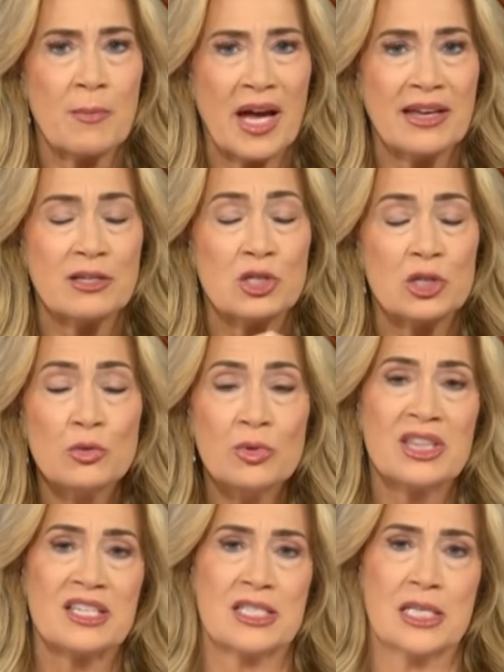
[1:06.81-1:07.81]
might do
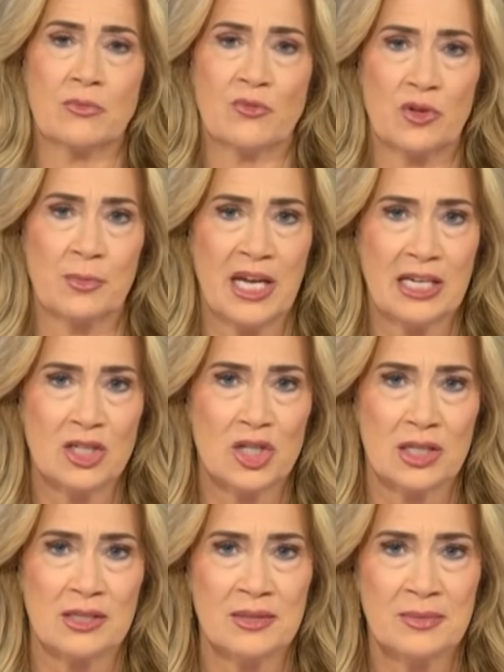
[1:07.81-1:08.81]
with this
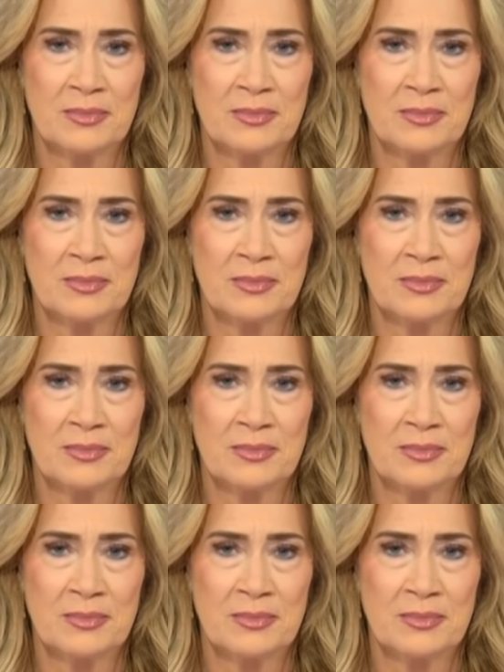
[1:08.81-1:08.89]
information?